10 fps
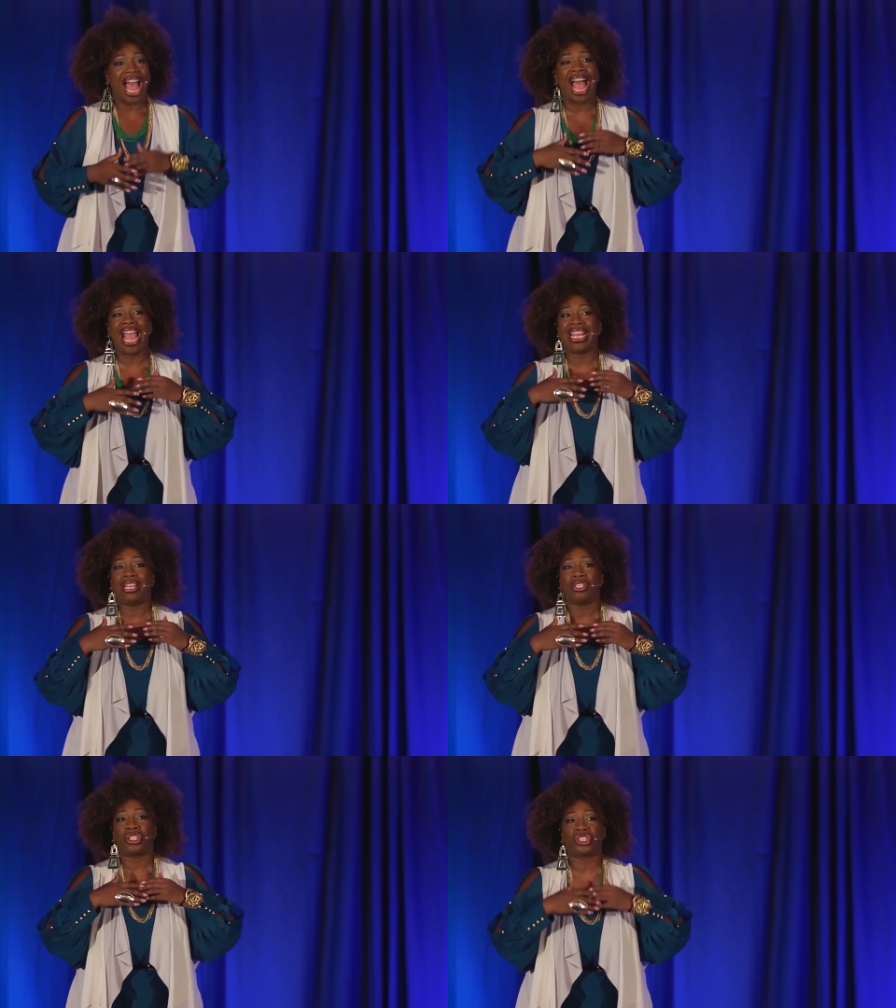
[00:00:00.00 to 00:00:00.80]
I
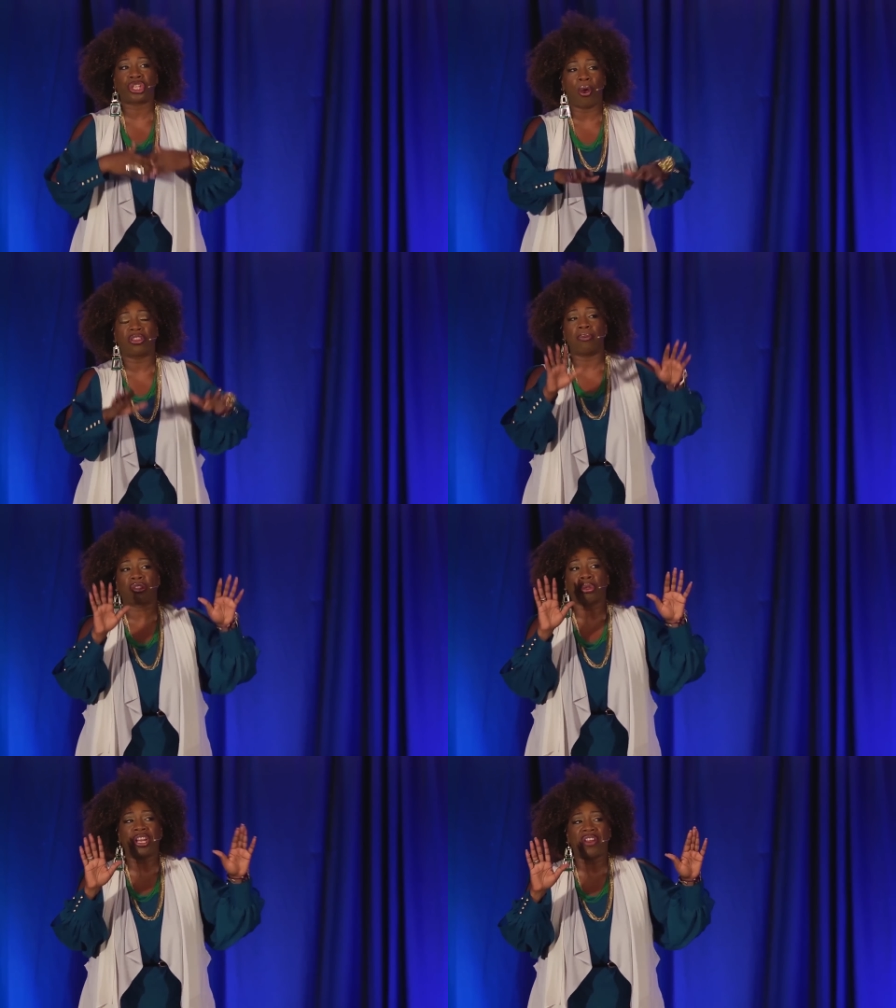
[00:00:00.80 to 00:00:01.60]
showed them
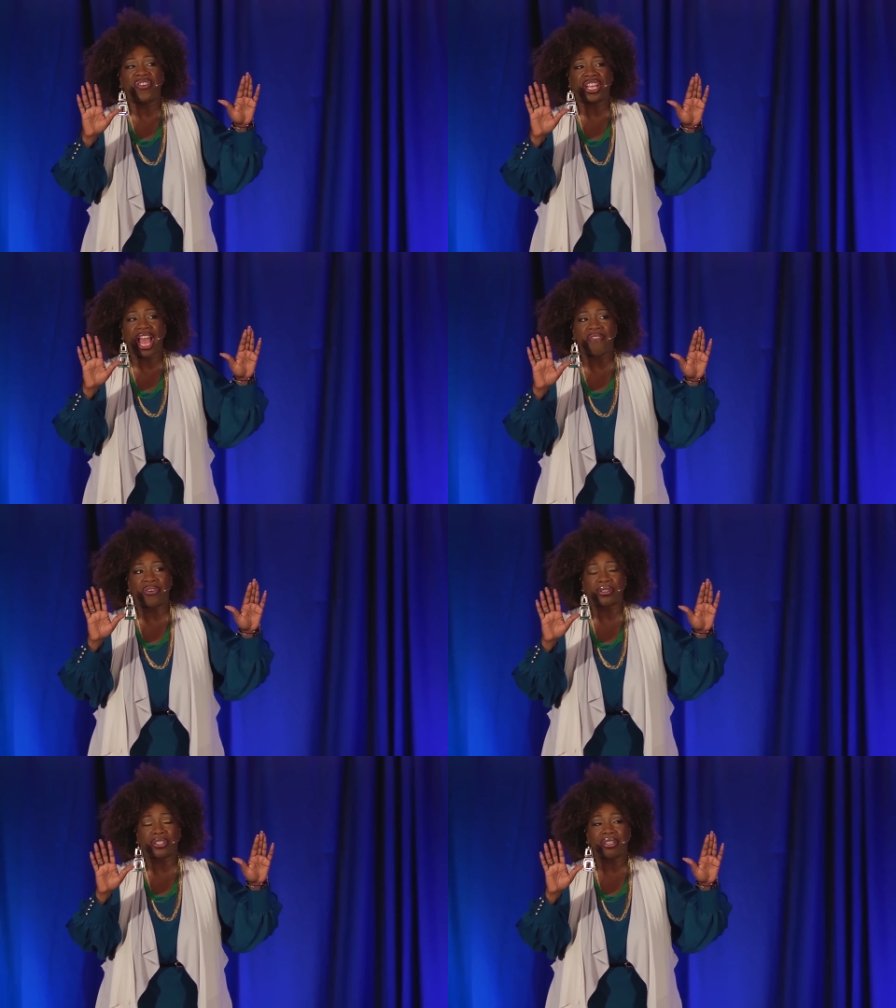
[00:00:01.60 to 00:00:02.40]
three different
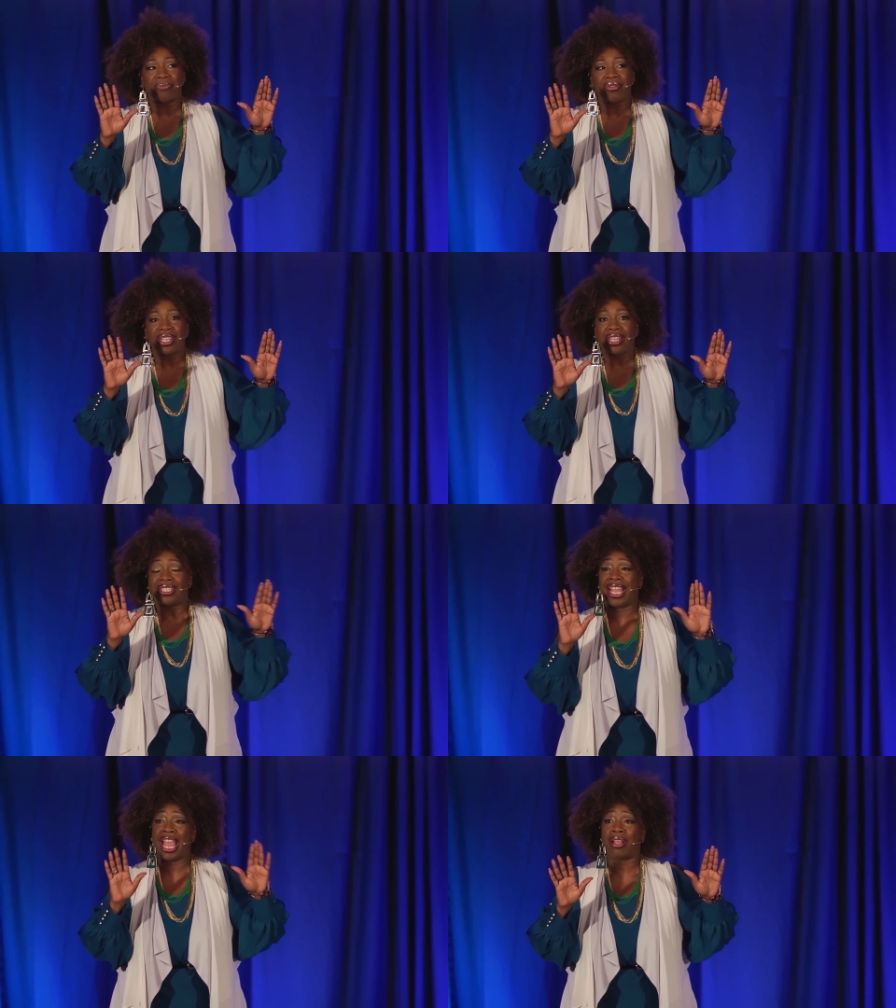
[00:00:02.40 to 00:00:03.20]
covers
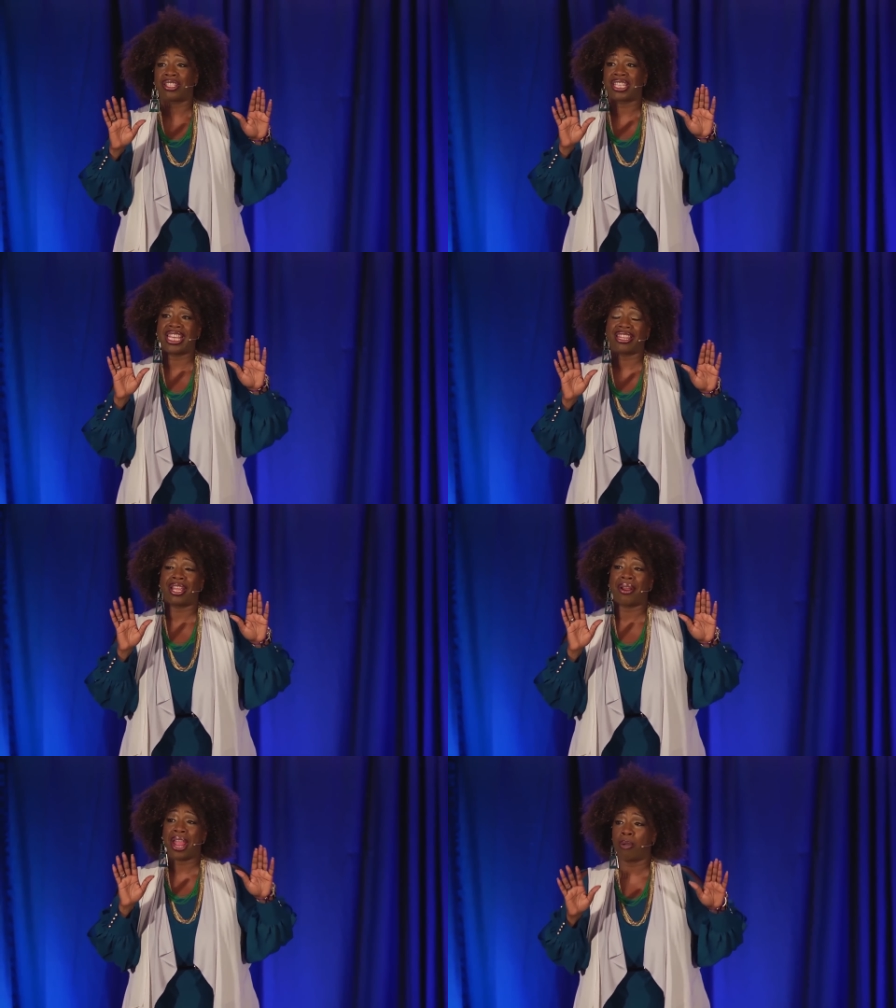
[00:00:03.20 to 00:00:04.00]
to, help, to get
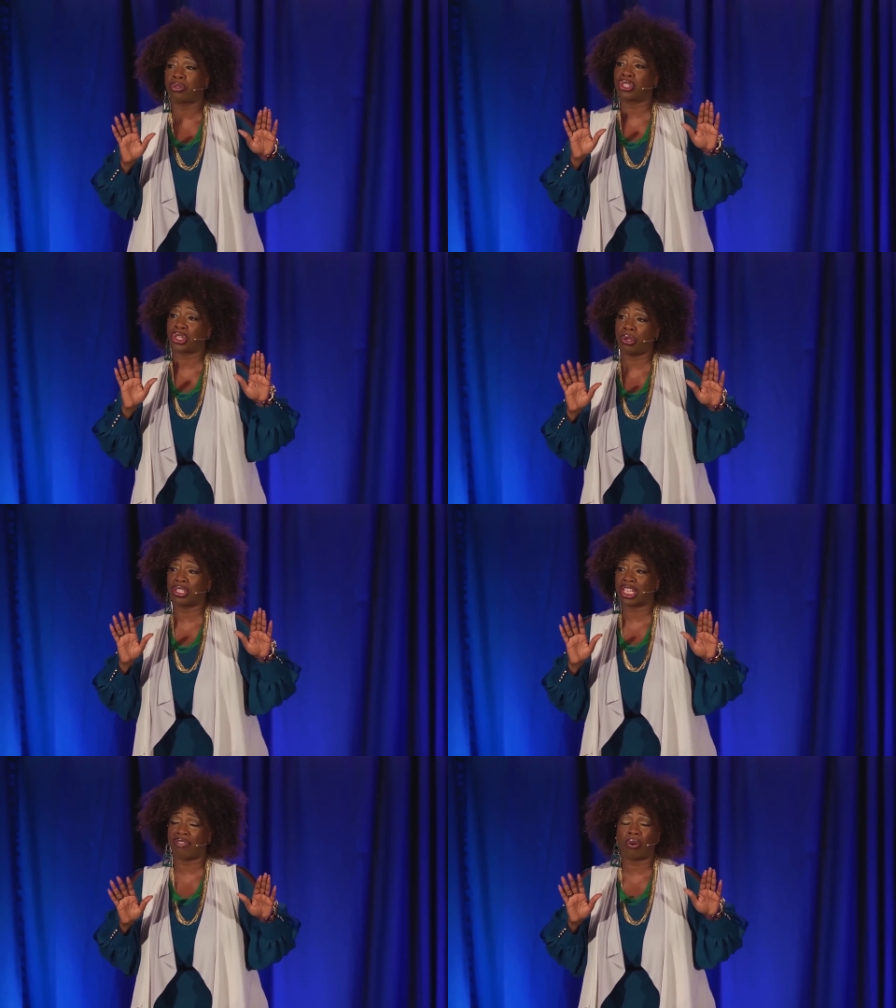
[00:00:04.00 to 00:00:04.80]
their help to
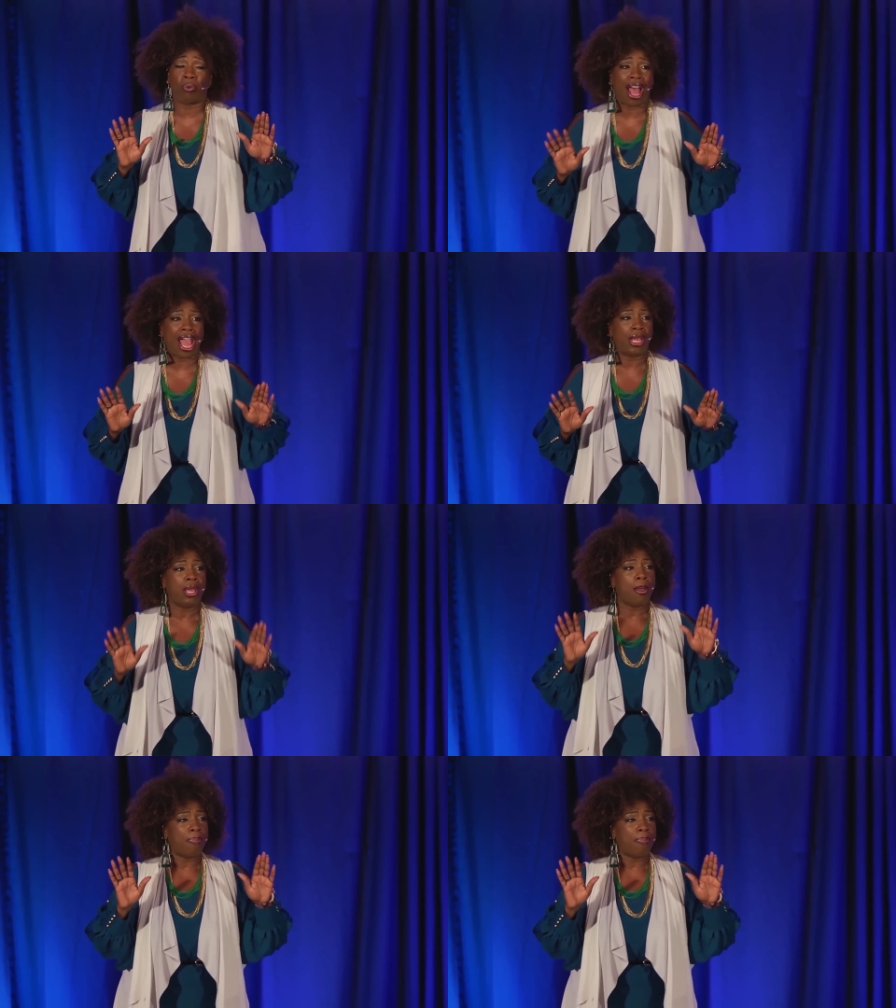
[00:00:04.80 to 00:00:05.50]
choose the cover. Why?